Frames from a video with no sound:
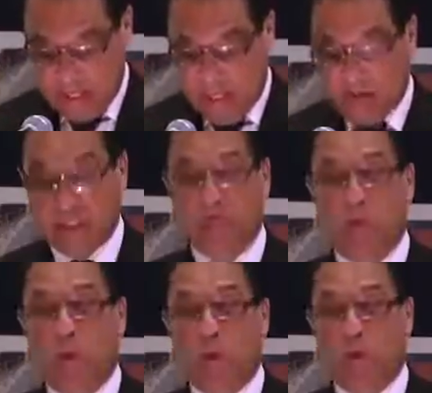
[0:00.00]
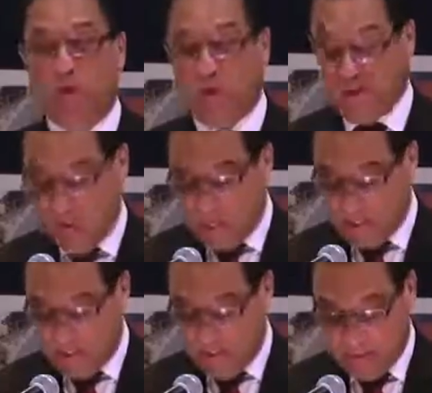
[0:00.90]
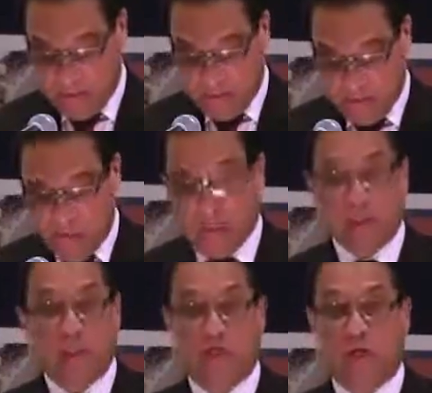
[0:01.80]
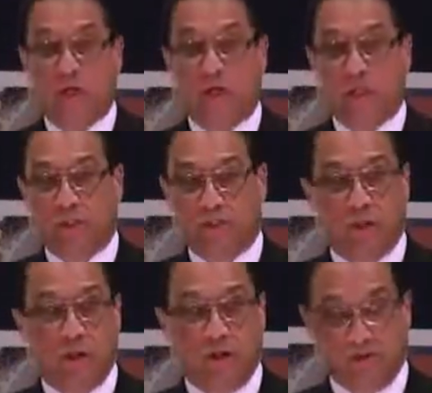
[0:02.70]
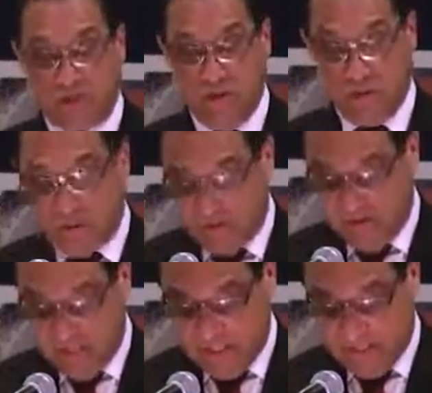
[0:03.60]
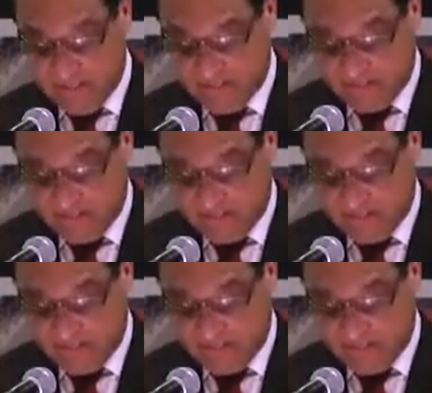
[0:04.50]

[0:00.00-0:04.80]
There is but one new revenue measure, the introduction of directors' fees.